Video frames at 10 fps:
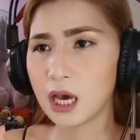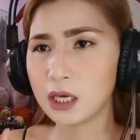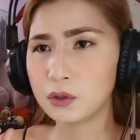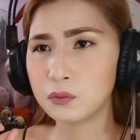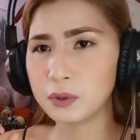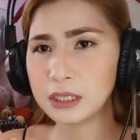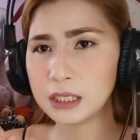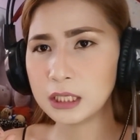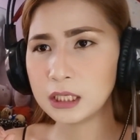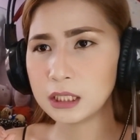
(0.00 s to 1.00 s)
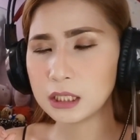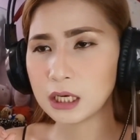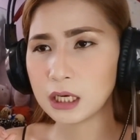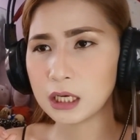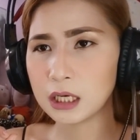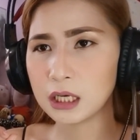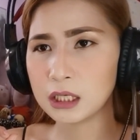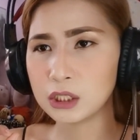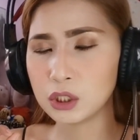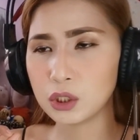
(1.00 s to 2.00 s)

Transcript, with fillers: I could really uh,